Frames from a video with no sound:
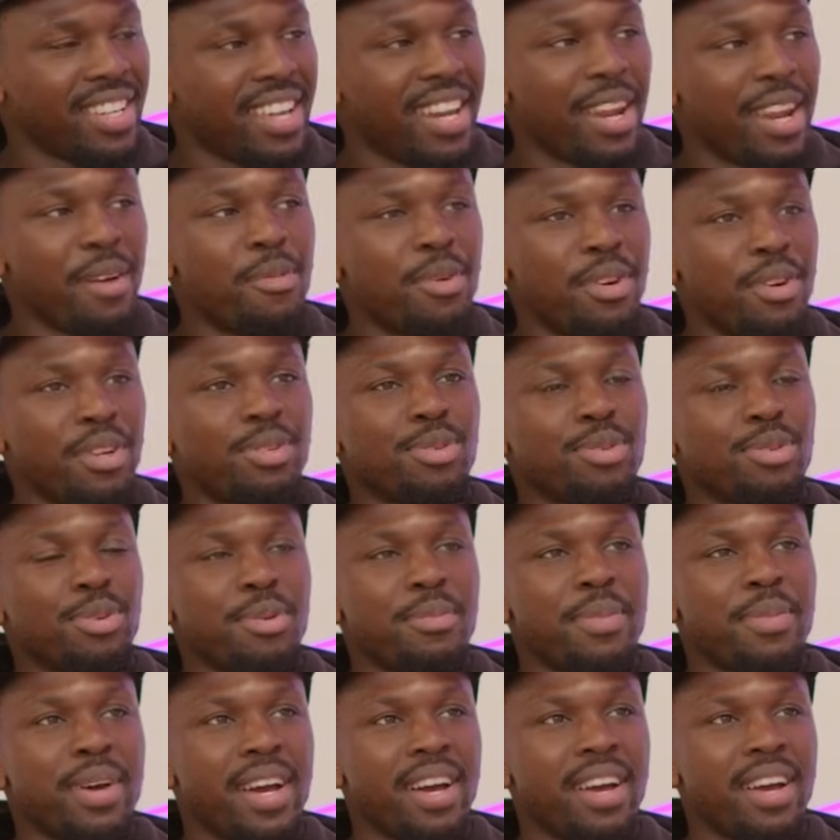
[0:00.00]
and I want to talk
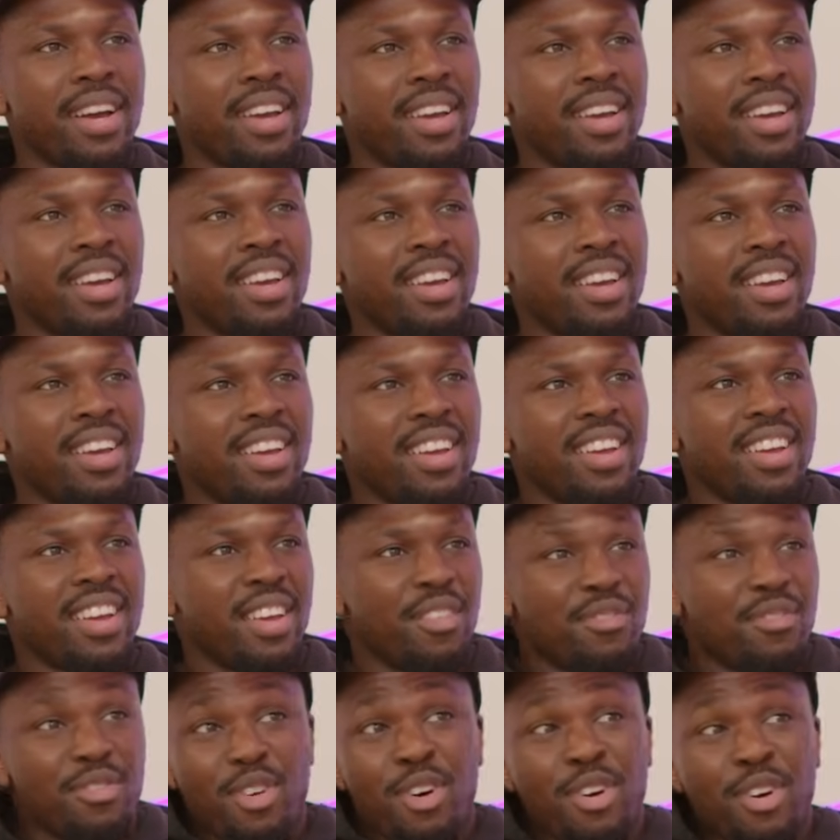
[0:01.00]
about.
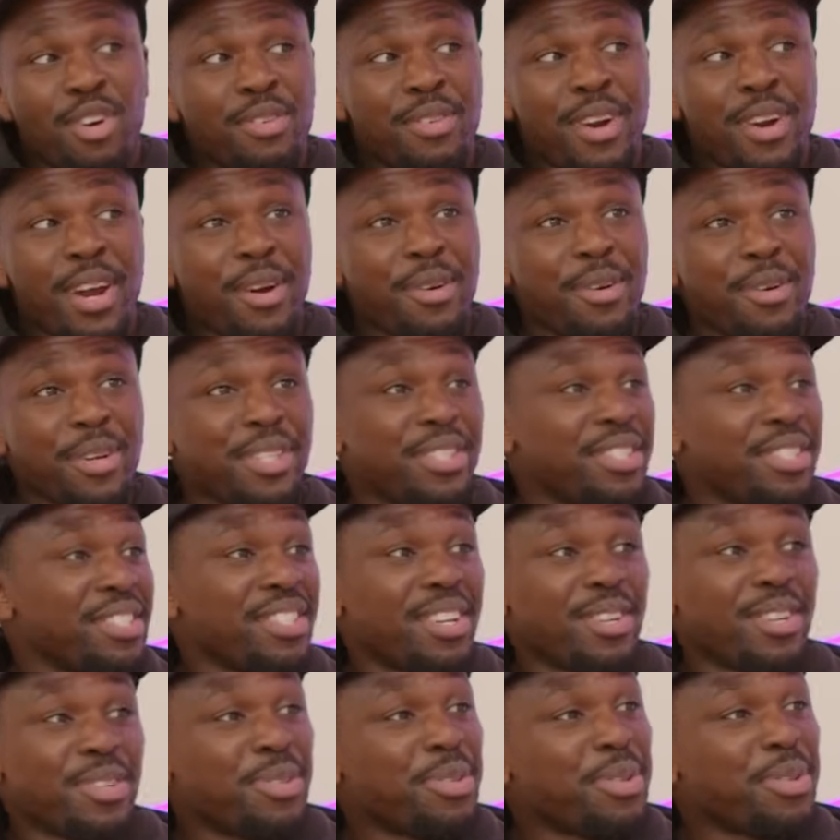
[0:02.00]
If you got the right questions,
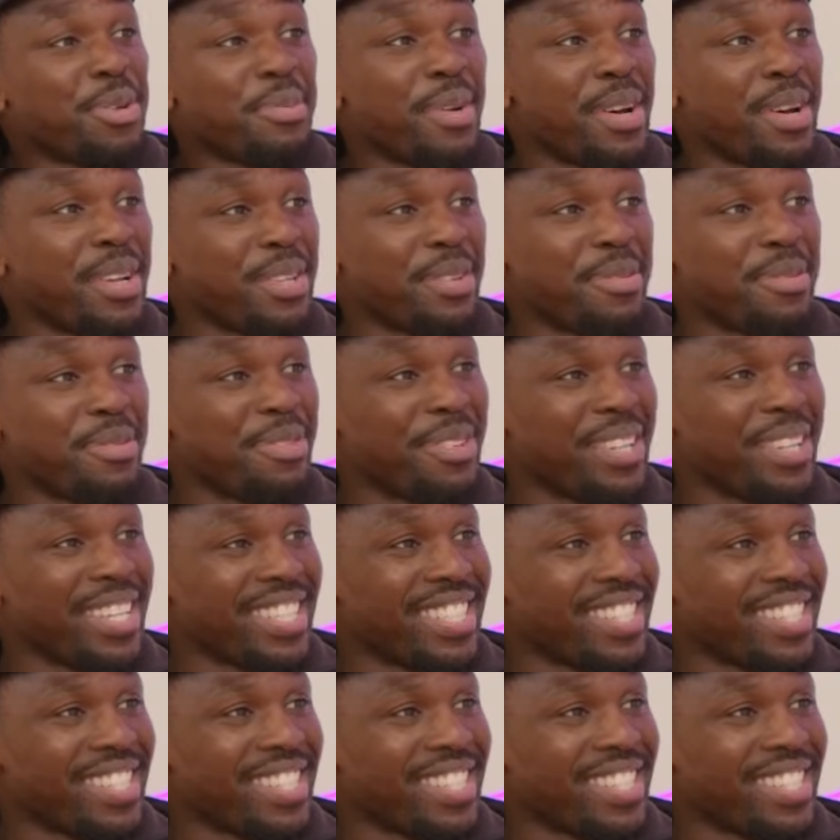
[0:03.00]
I'll talk about some things.